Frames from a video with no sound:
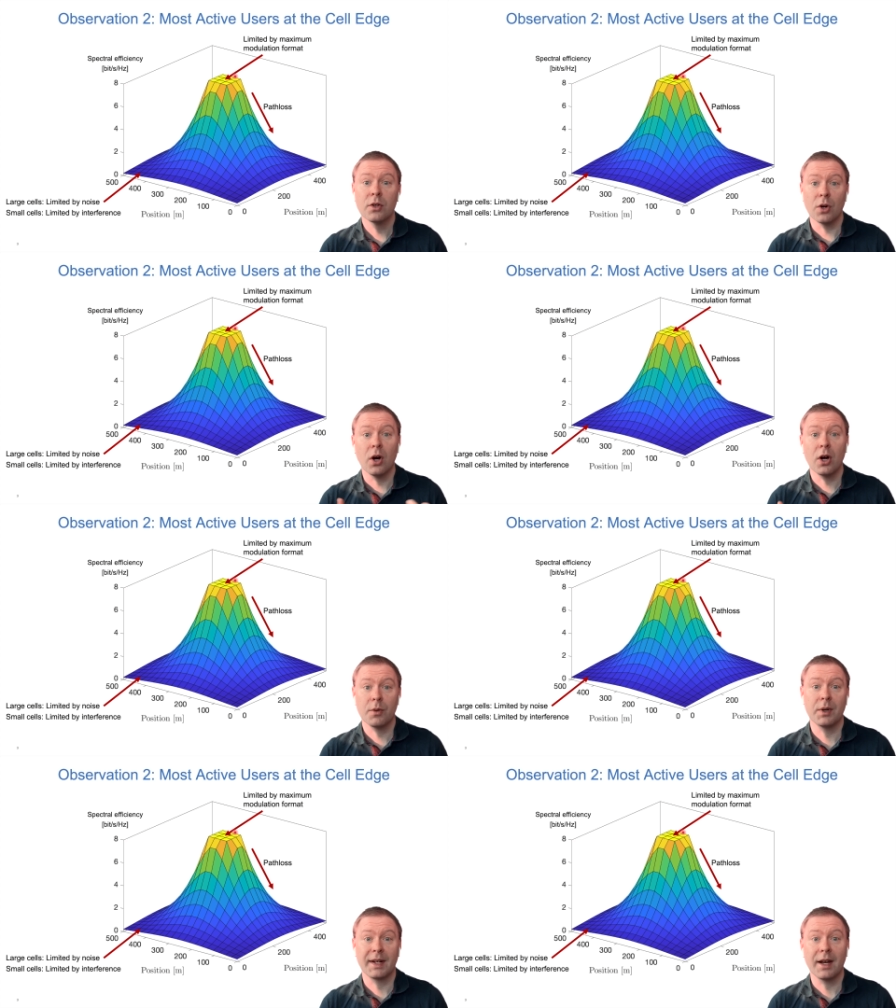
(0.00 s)
Your
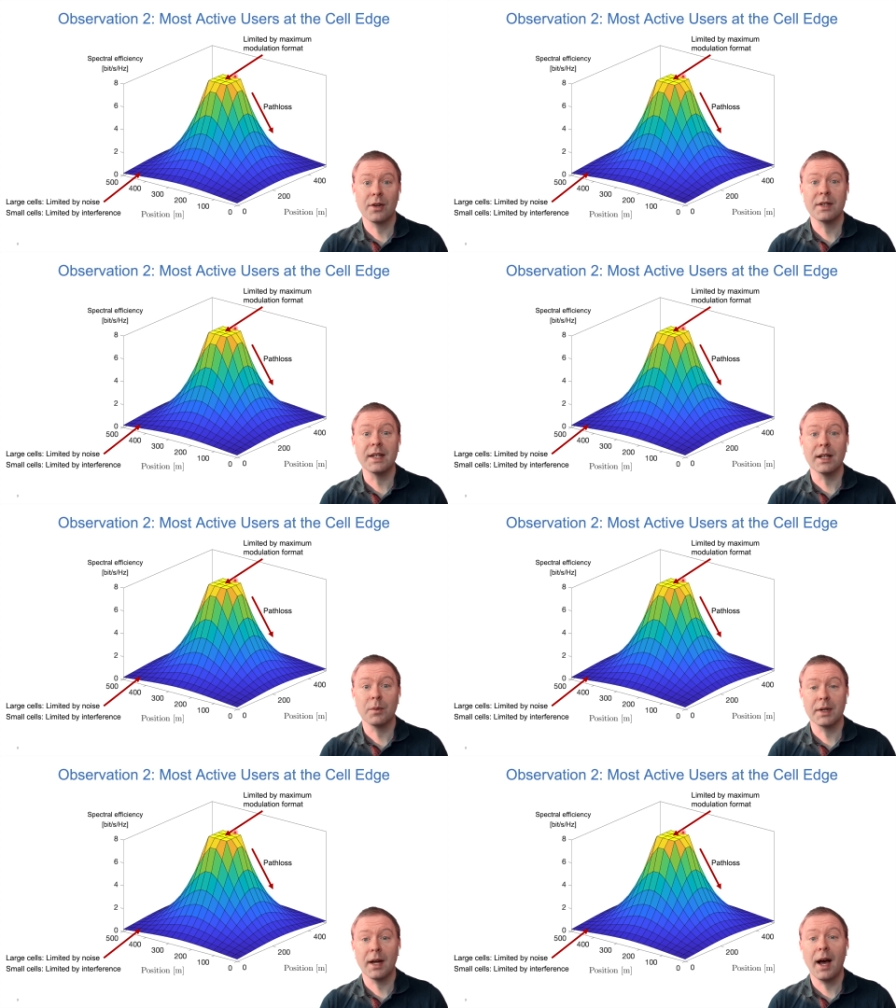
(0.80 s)
hardware cannot
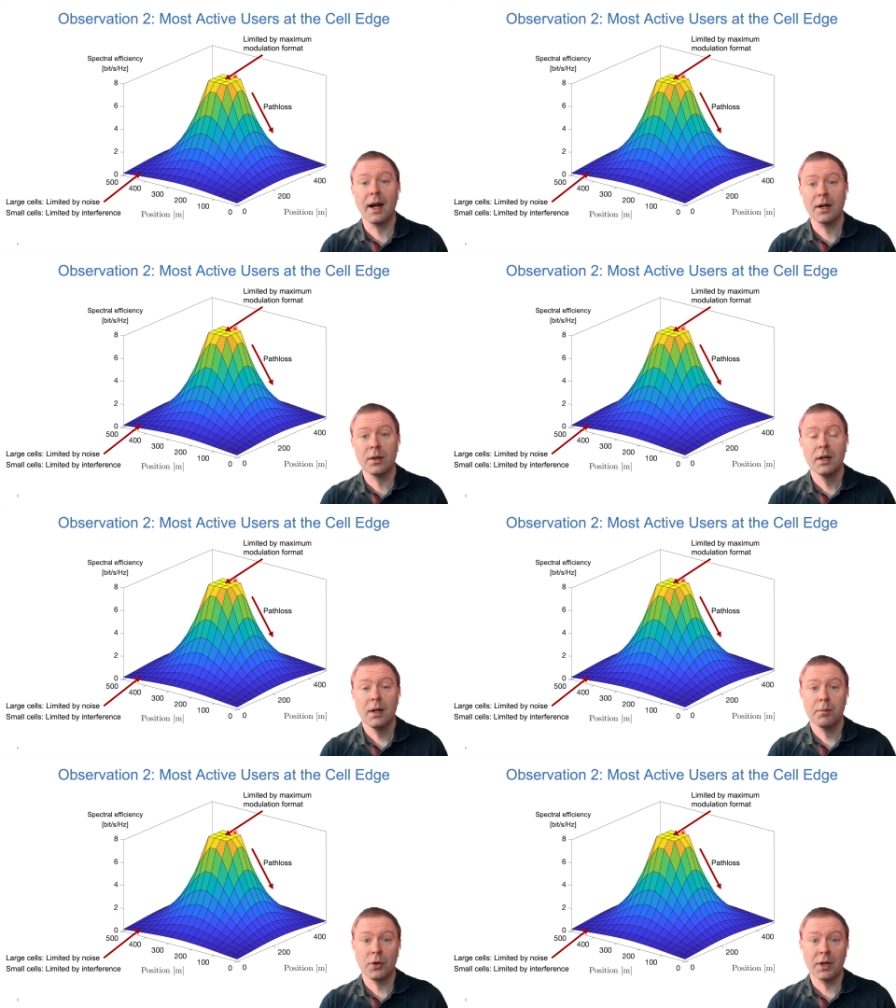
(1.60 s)
deal with higher
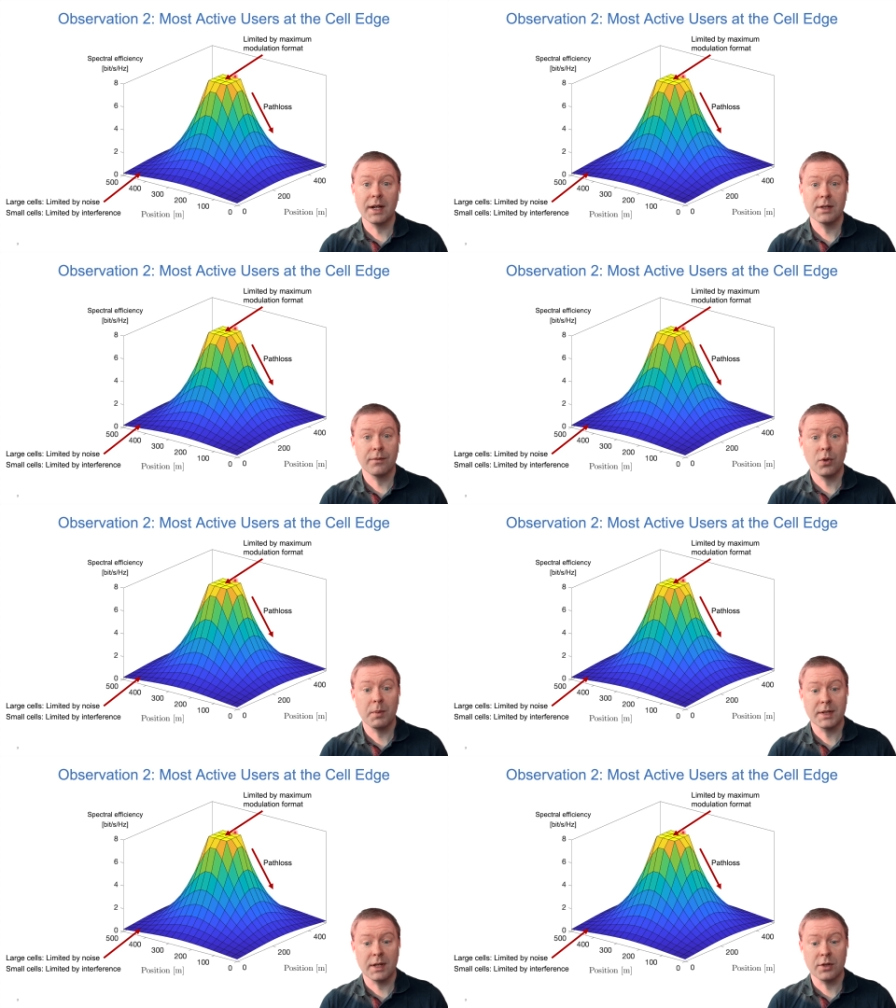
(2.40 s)
modulation
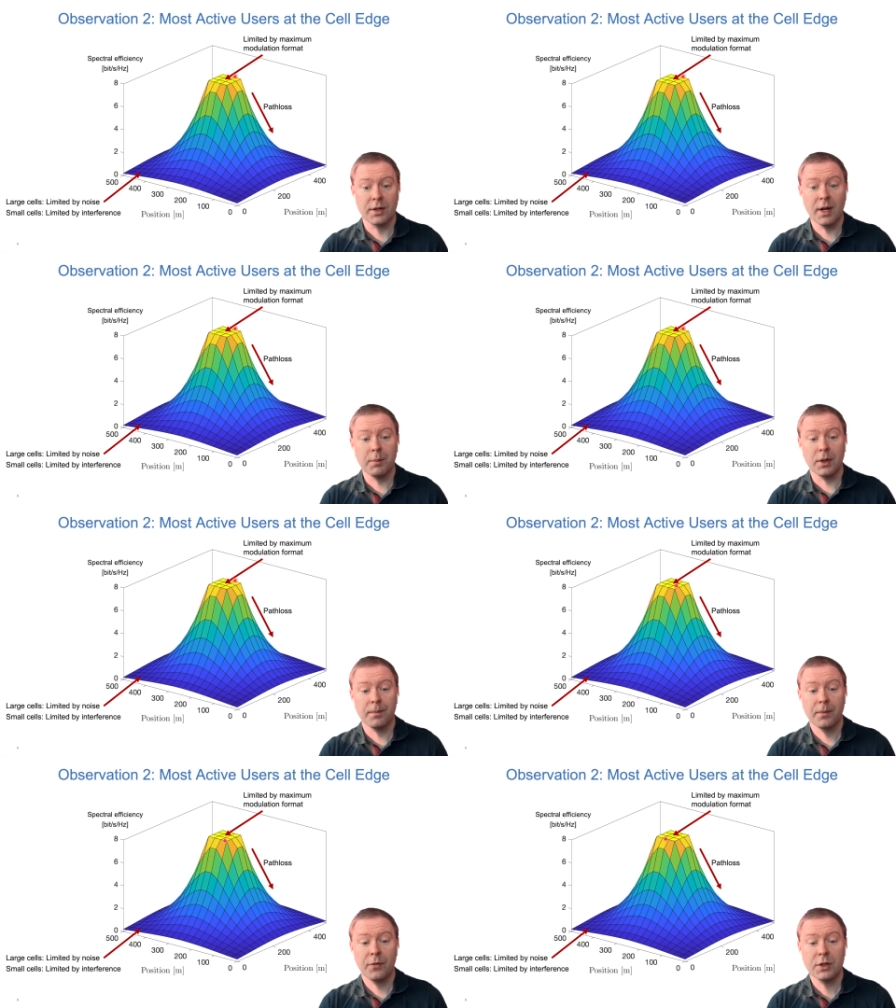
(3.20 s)
formats than that
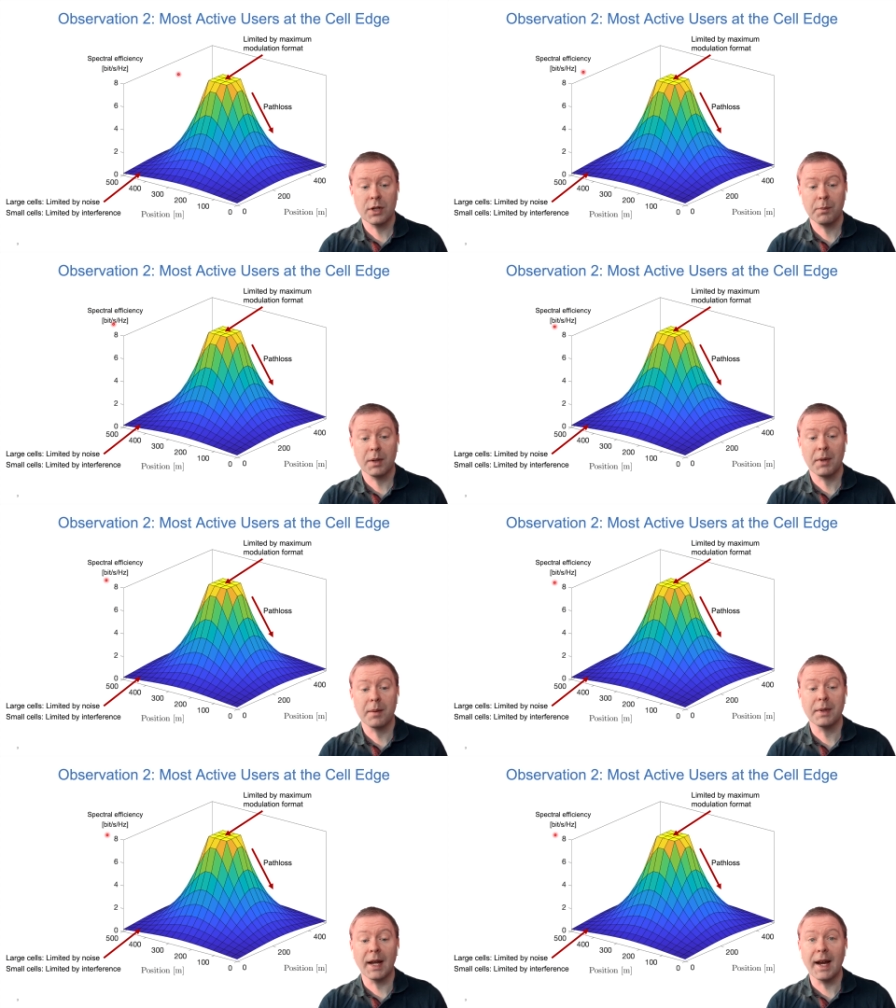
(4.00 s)
number. For example, it
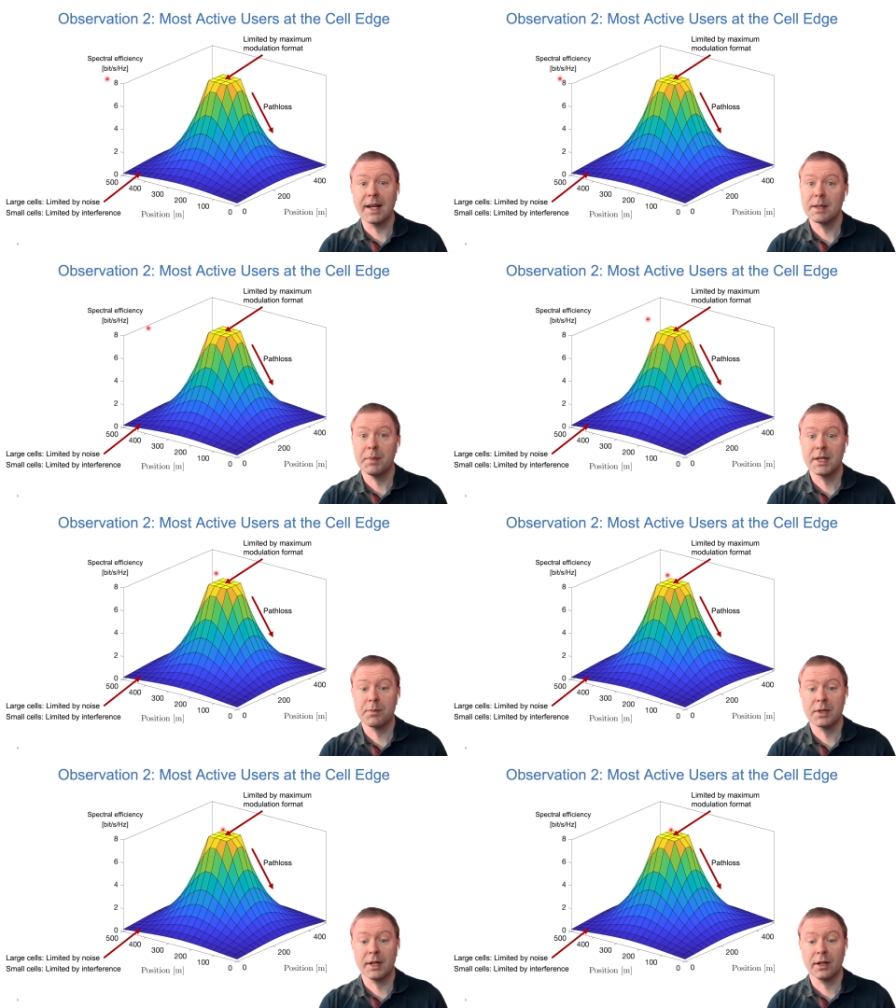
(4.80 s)
might be 8 bits
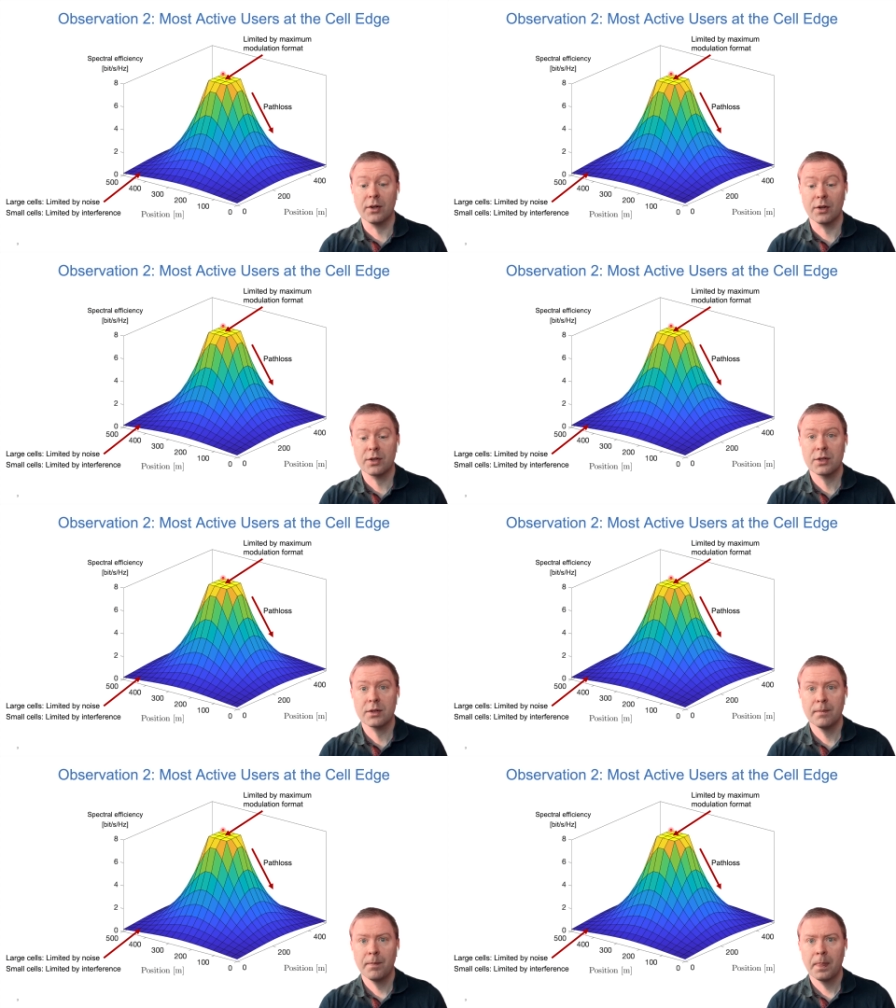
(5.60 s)
per second
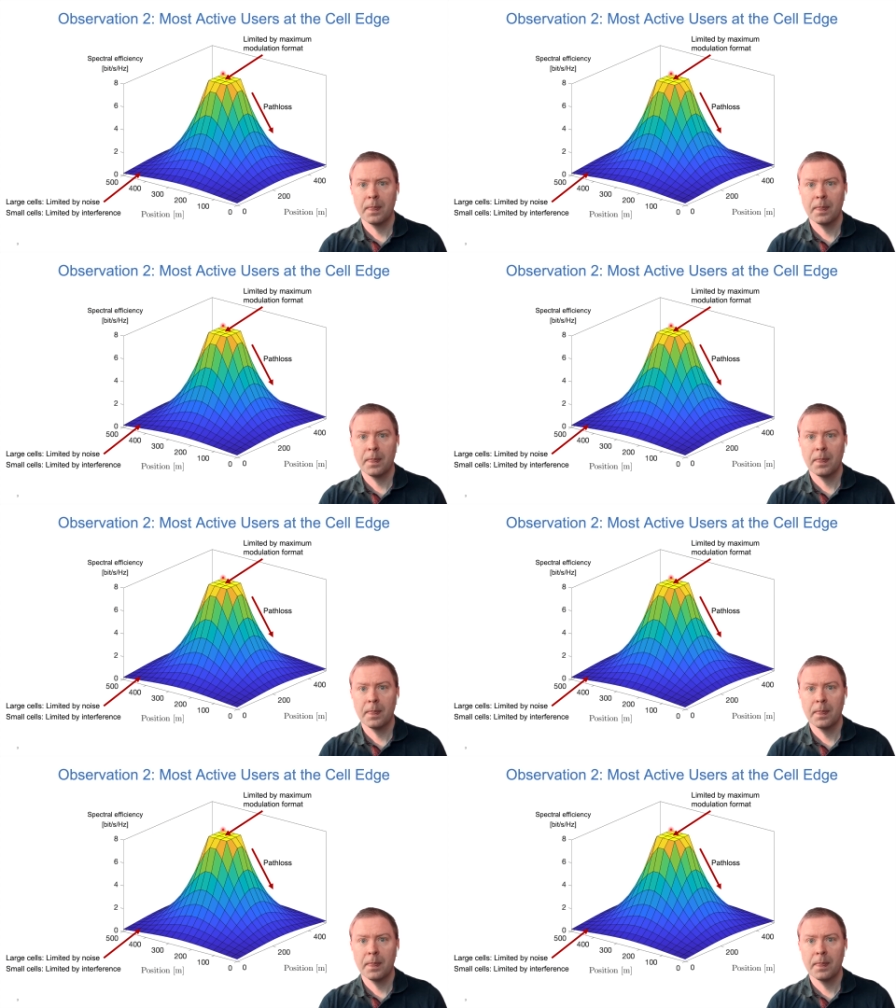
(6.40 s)
hertz.